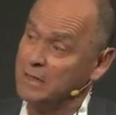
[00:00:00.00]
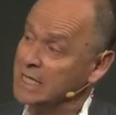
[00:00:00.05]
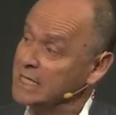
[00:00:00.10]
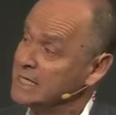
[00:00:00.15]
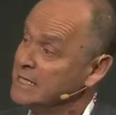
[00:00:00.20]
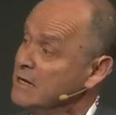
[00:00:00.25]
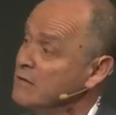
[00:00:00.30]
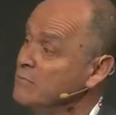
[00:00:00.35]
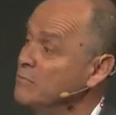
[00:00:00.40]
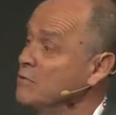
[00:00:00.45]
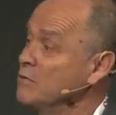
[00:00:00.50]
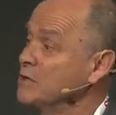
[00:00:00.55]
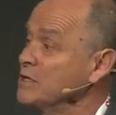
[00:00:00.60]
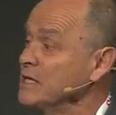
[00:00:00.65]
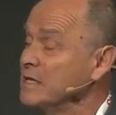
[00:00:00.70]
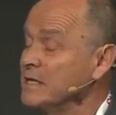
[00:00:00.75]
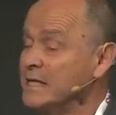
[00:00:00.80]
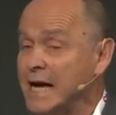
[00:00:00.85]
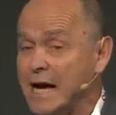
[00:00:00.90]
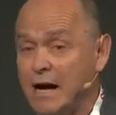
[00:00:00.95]
but there's no
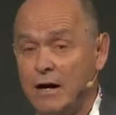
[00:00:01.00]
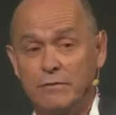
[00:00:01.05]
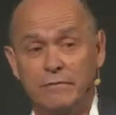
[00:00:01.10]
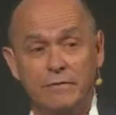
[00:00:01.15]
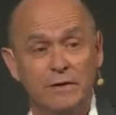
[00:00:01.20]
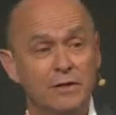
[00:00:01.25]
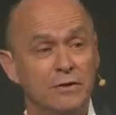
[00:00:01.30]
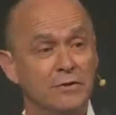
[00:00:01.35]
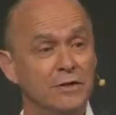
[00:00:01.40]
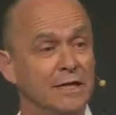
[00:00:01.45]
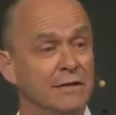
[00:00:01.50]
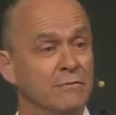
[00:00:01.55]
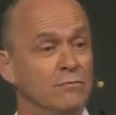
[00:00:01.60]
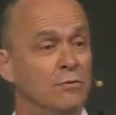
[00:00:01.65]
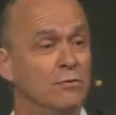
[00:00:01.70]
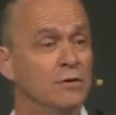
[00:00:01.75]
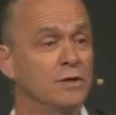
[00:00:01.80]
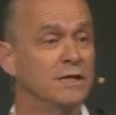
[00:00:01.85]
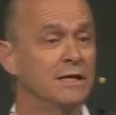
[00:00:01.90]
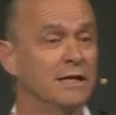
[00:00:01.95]
water. They're overusing
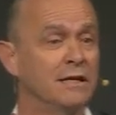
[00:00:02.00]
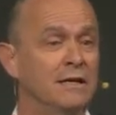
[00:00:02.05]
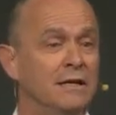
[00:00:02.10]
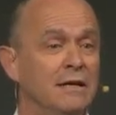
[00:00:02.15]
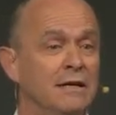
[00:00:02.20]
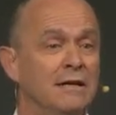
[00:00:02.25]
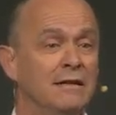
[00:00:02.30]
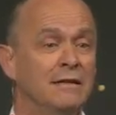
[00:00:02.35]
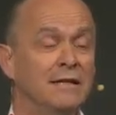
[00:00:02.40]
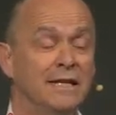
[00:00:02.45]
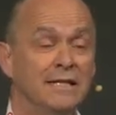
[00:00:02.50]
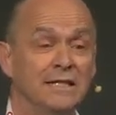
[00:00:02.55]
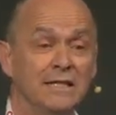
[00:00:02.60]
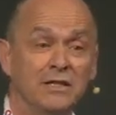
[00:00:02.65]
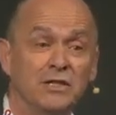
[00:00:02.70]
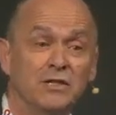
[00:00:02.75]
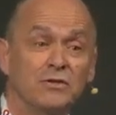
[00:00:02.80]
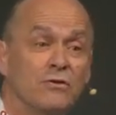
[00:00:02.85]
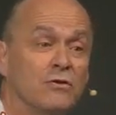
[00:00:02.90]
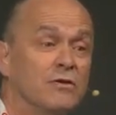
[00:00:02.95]
water. They're
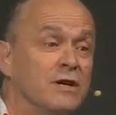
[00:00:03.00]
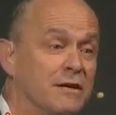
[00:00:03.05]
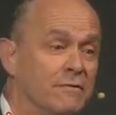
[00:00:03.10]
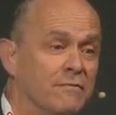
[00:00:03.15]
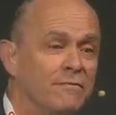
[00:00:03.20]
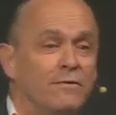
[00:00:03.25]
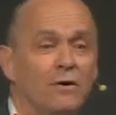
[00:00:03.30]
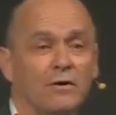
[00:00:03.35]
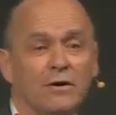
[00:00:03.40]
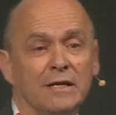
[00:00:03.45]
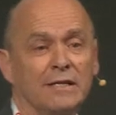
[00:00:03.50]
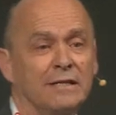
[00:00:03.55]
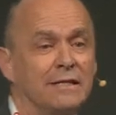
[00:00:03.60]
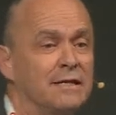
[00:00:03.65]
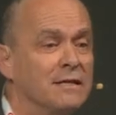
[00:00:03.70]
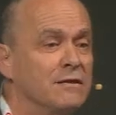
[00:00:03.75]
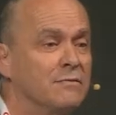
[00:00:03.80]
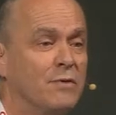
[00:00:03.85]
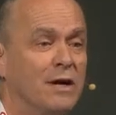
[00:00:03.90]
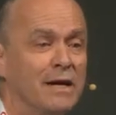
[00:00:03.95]
destroying
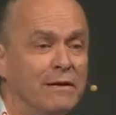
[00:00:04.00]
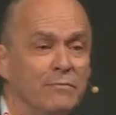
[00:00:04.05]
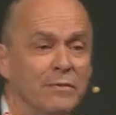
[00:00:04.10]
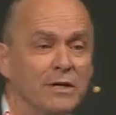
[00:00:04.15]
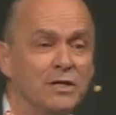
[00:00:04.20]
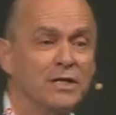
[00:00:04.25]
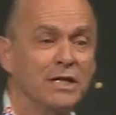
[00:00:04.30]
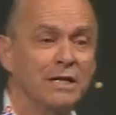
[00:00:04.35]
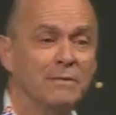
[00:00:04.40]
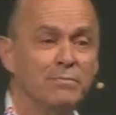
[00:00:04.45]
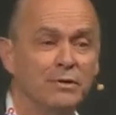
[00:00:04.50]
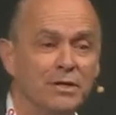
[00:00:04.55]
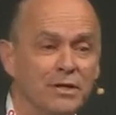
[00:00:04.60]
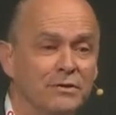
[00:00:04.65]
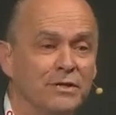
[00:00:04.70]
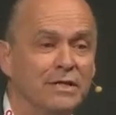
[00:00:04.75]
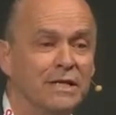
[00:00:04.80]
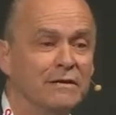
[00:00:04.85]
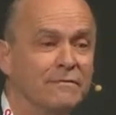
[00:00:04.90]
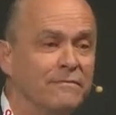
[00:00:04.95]
forests in the way in which they're
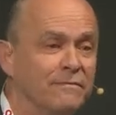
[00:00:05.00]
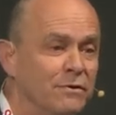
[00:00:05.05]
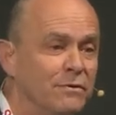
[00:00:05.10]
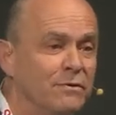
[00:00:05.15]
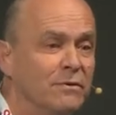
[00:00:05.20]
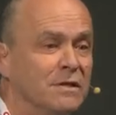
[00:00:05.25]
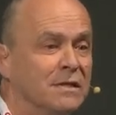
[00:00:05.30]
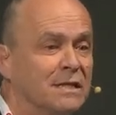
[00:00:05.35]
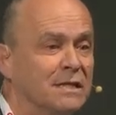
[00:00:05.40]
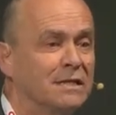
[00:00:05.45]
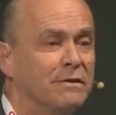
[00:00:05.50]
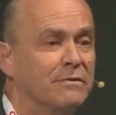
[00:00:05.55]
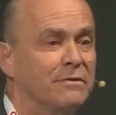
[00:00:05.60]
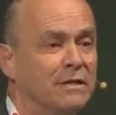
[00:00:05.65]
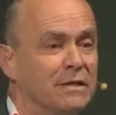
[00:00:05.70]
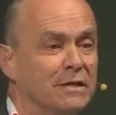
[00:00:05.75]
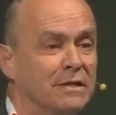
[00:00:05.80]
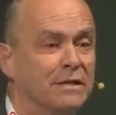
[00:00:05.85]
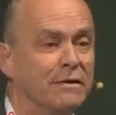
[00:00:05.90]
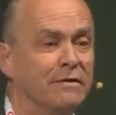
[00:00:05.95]
producing food, and so
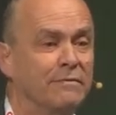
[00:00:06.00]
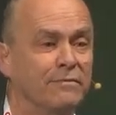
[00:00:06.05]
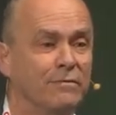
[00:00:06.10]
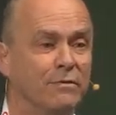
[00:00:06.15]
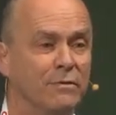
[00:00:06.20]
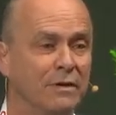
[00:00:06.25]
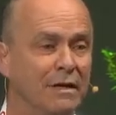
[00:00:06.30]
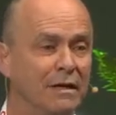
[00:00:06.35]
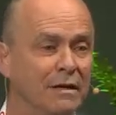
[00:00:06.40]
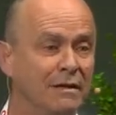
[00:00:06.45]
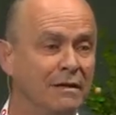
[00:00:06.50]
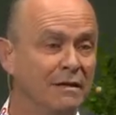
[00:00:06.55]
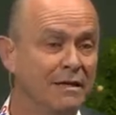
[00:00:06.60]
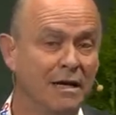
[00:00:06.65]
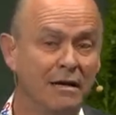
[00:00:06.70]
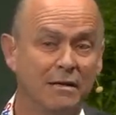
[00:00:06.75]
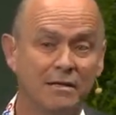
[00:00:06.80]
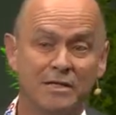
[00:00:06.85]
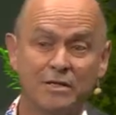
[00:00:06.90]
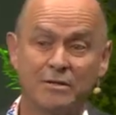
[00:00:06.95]
on and so forth.
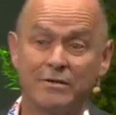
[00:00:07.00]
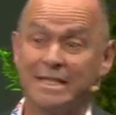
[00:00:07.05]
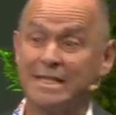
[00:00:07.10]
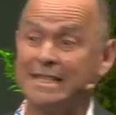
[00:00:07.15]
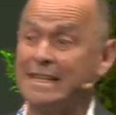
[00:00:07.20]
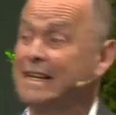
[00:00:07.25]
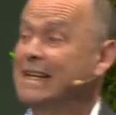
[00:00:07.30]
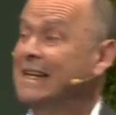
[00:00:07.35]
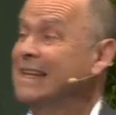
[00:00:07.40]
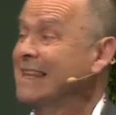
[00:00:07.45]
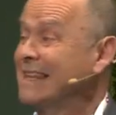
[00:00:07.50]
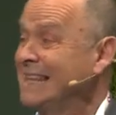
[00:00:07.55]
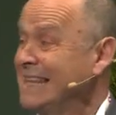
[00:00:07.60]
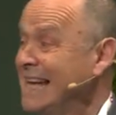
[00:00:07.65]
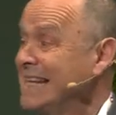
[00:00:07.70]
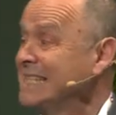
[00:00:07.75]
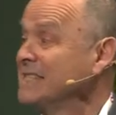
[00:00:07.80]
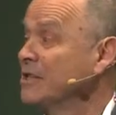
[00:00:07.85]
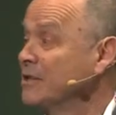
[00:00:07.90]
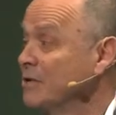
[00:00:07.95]
The answer is
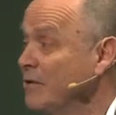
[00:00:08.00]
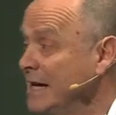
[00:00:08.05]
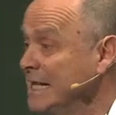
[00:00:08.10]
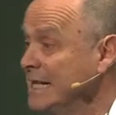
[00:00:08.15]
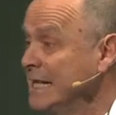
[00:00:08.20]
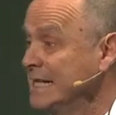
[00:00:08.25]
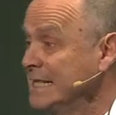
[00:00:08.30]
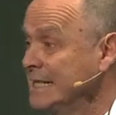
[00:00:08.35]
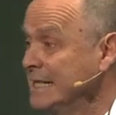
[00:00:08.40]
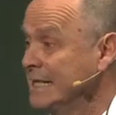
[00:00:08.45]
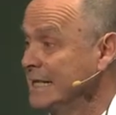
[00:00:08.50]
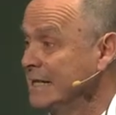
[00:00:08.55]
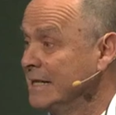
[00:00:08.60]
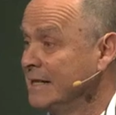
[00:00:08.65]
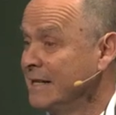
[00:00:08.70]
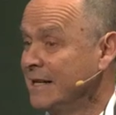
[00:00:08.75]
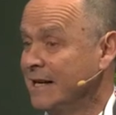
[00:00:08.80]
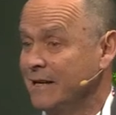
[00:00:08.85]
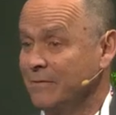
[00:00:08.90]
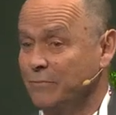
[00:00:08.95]
that's a great
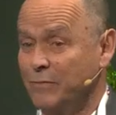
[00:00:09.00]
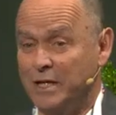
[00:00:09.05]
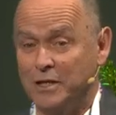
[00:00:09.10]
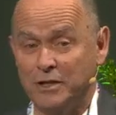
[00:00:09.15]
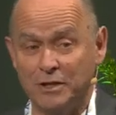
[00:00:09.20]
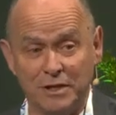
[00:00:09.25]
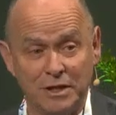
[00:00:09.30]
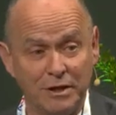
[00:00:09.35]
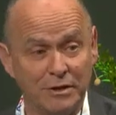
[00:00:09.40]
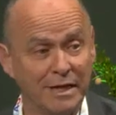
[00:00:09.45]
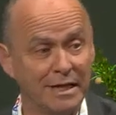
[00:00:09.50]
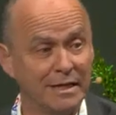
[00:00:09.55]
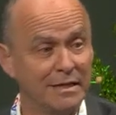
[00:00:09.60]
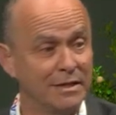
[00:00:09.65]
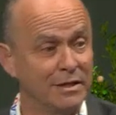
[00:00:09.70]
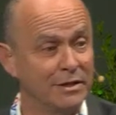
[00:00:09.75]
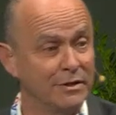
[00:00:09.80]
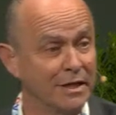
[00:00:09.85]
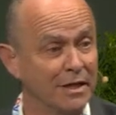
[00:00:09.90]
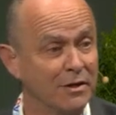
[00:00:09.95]
idea, and we should do it
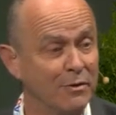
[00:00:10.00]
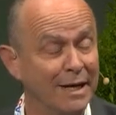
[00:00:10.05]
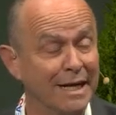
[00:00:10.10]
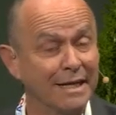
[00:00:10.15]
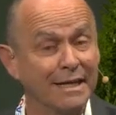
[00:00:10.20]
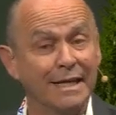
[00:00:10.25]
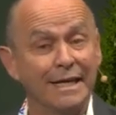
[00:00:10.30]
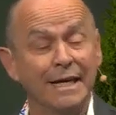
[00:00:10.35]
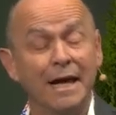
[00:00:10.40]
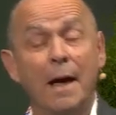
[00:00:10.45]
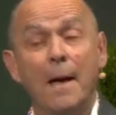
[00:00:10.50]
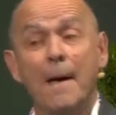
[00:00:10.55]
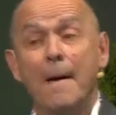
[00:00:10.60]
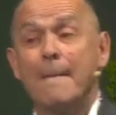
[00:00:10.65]
and do it quickly.